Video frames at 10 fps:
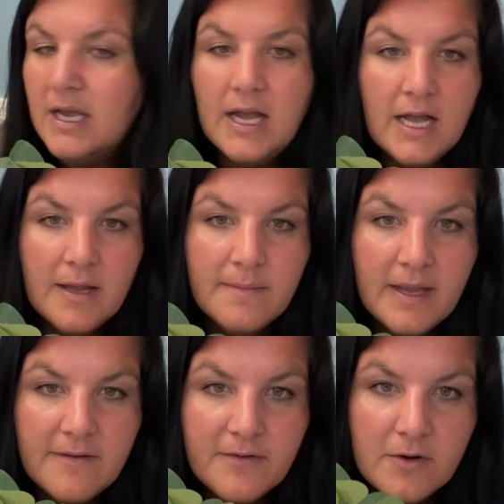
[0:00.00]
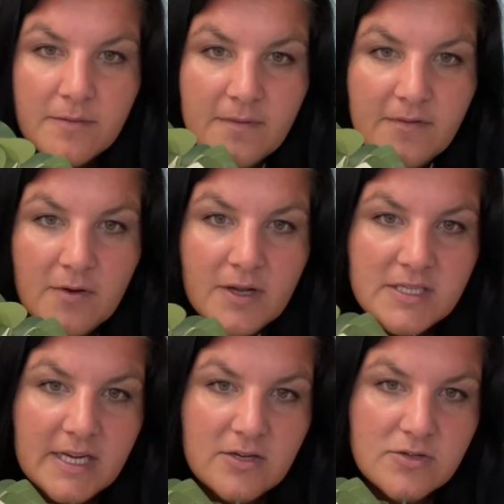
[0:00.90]
If your
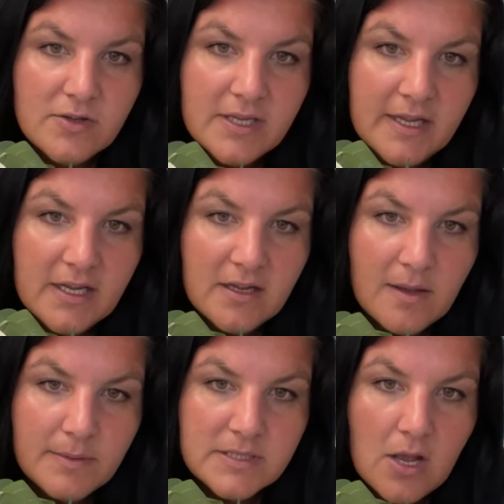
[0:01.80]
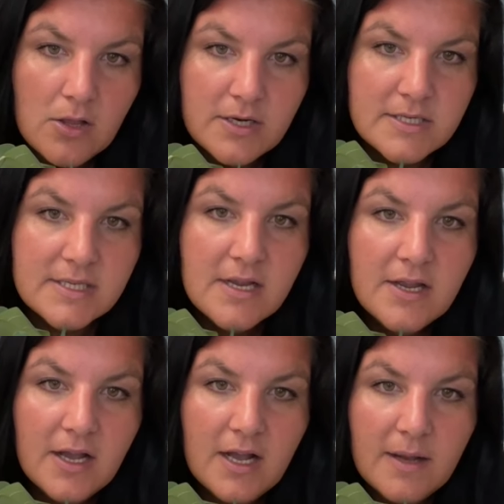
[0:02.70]
container's only like a couple dollars,
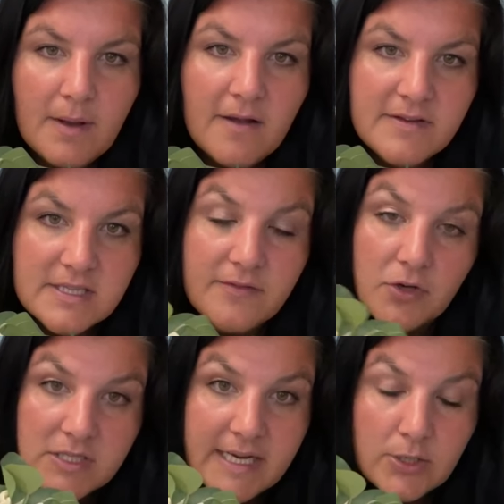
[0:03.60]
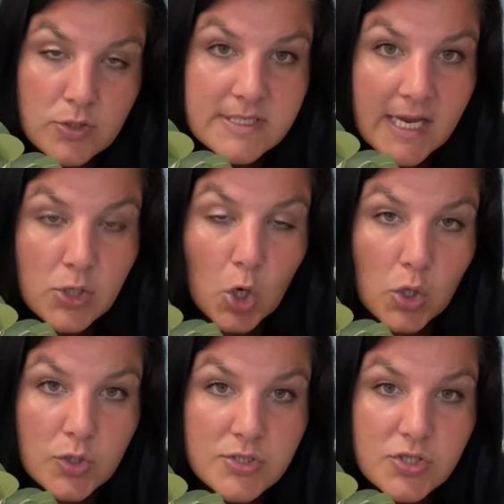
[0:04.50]
obviously if your container is
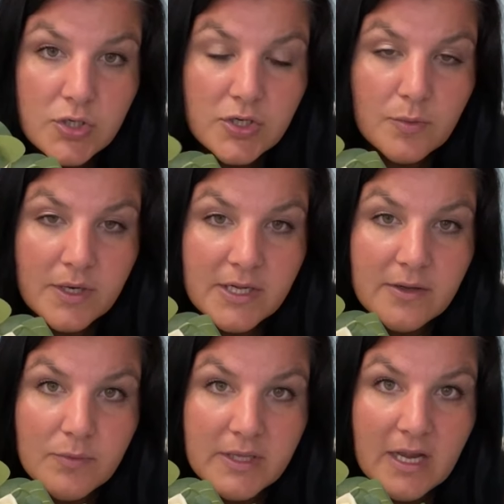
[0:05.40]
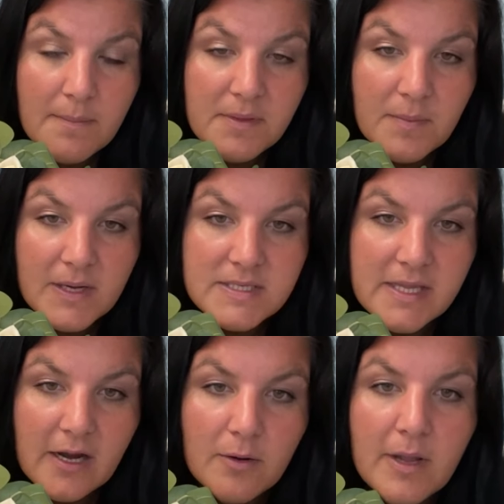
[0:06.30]
$10, you're gonna want to really up the price
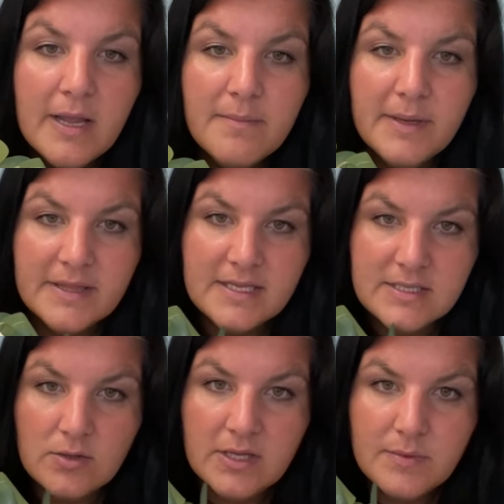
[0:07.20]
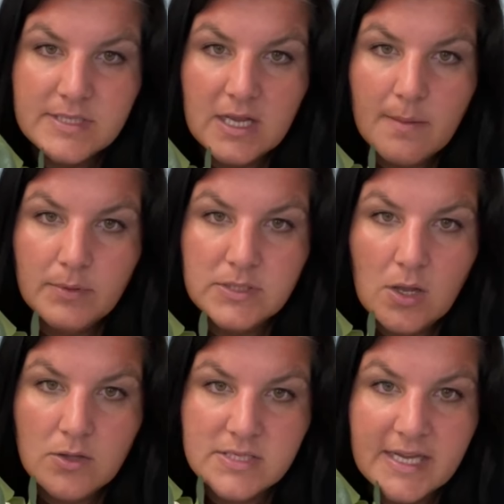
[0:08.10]
there. But this only was a couple
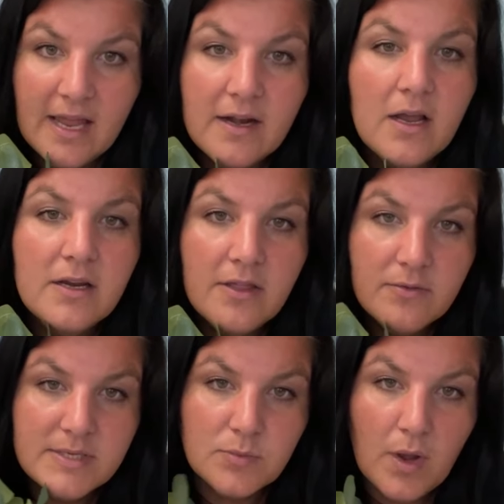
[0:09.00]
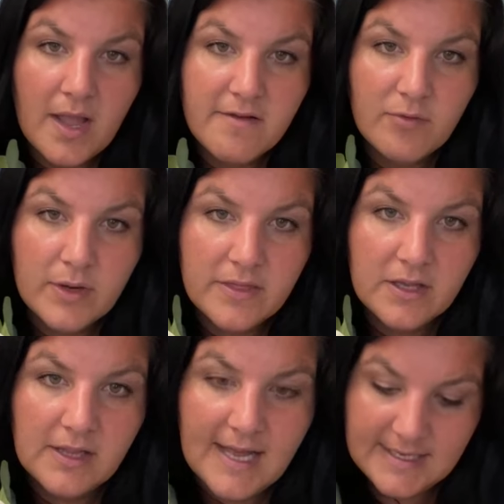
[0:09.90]
dollars. Again, another reason why I avoid
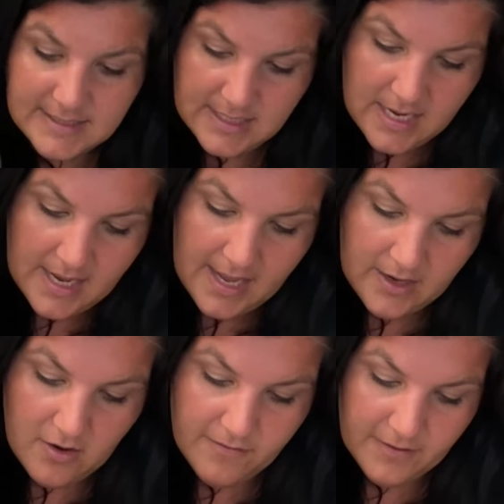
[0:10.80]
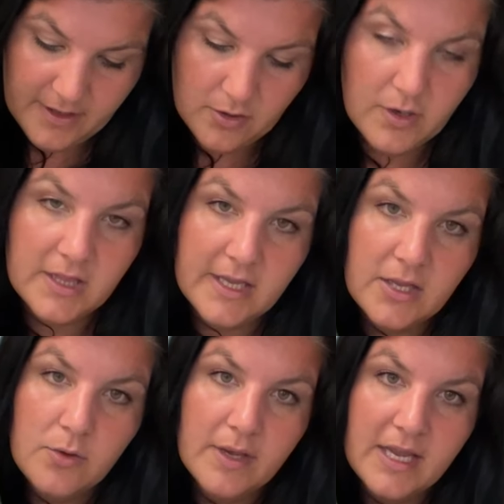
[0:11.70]
the glass and go for the
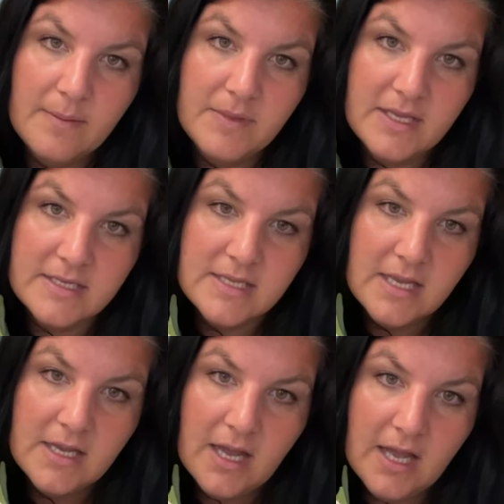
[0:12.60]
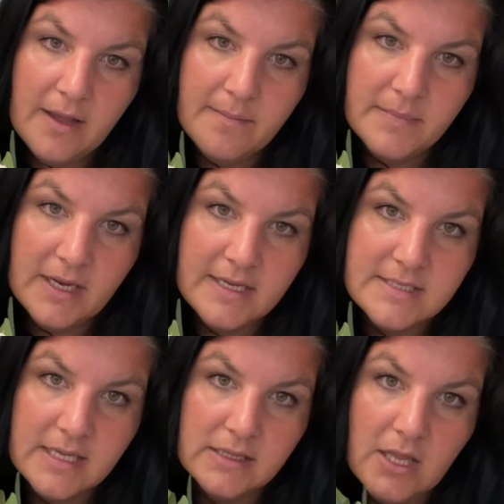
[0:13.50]
acrylic. You can keep these
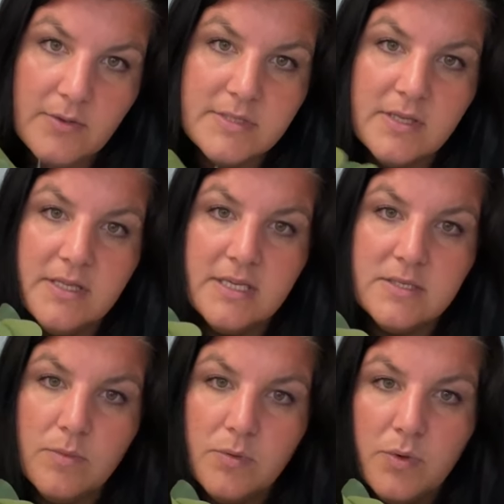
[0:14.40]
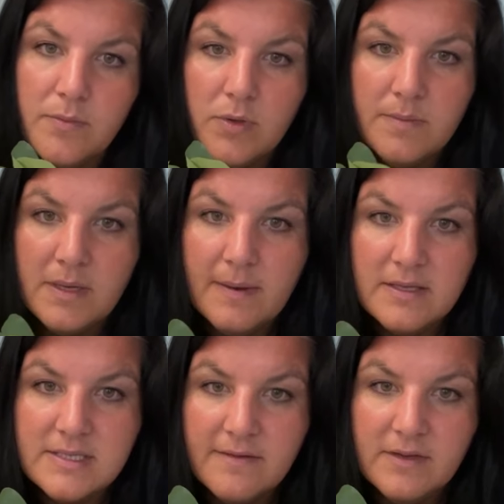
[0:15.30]
nice and low. So this one would be
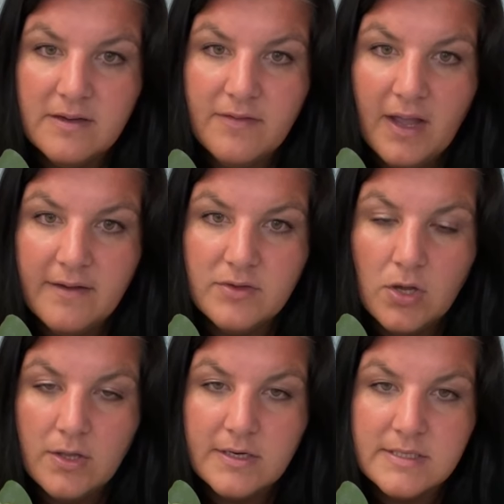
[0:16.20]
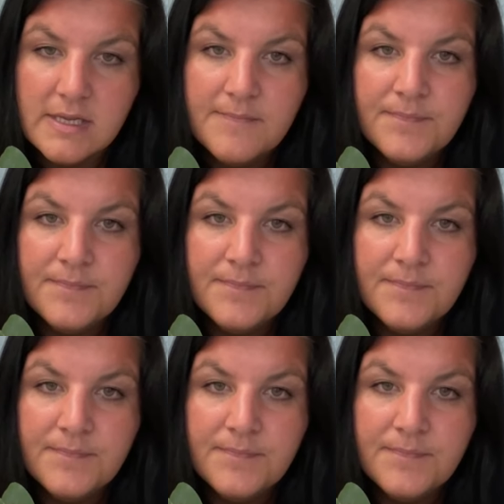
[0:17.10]
about $75.